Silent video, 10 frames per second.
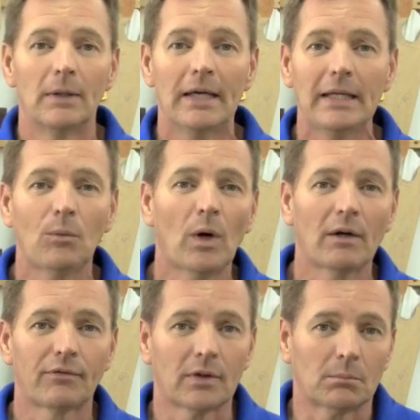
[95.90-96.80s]

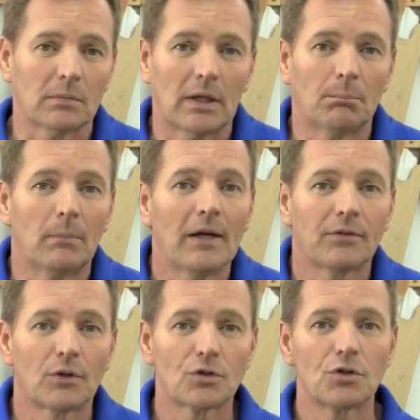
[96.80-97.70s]
Anywhere from a
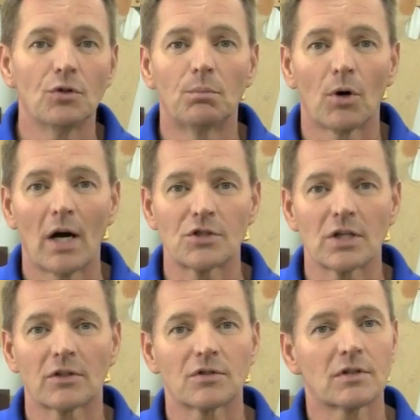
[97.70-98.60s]
month or two
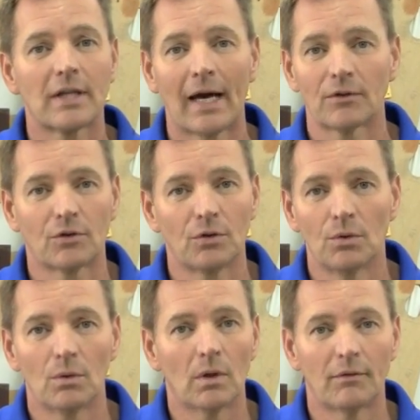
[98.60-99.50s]
projects down
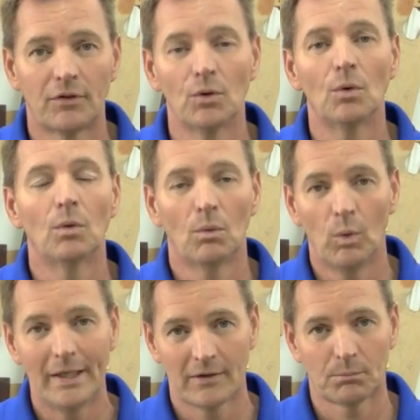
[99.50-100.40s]
to a few
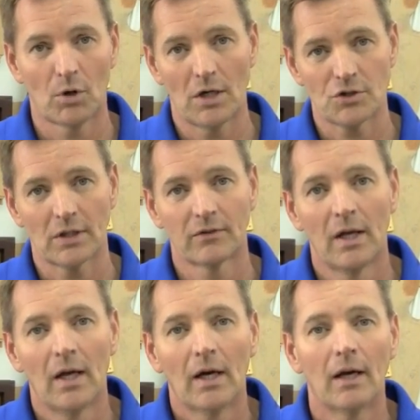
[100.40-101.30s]
weeks projects.
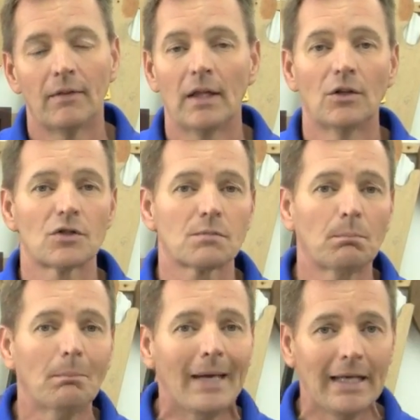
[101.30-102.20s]
And then there's
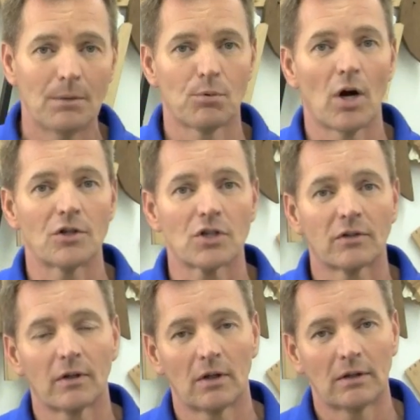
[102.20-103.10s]
many
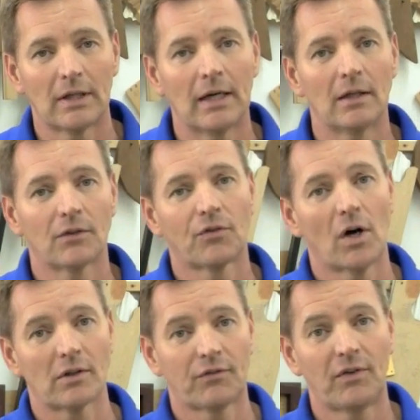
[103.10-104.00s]
projects that are done as
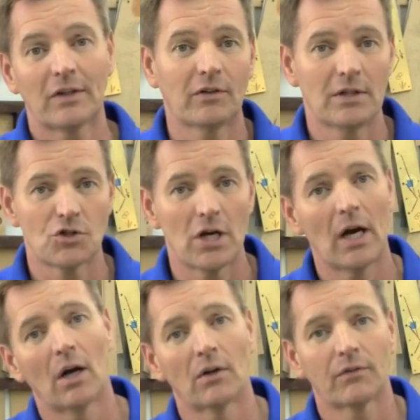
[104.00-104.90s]
far as fixing
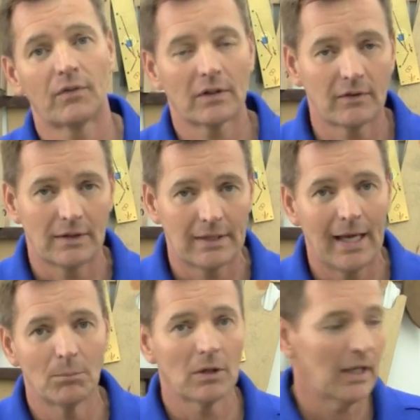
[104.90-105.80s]
chairs, fixing
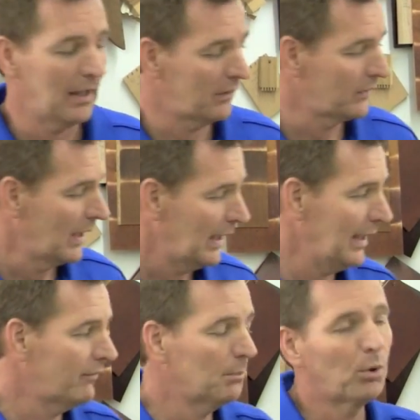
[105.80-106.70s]
table legs,
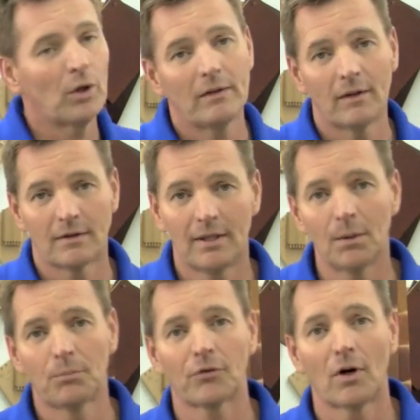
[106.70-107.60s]
even putting the
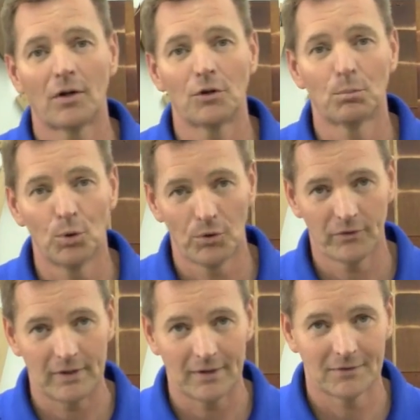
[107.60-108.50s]
tips on your pool
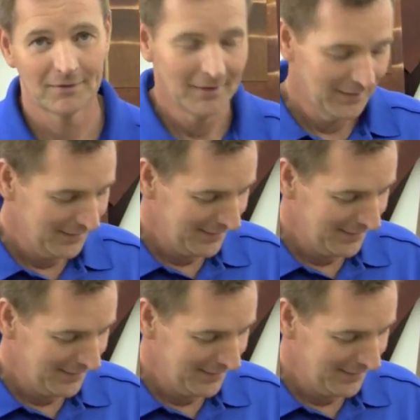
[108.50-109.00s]
sticks.